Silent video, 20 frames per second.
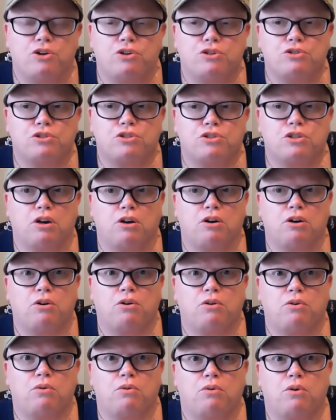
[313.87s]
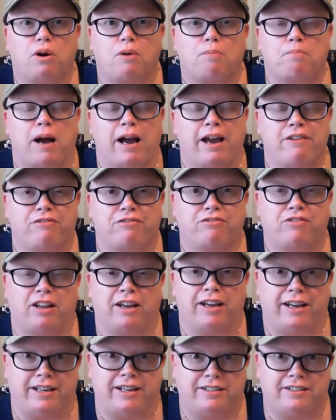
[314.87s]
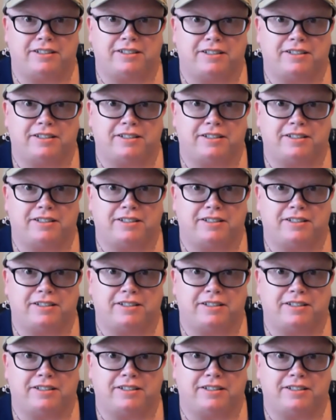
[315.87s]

So my flight,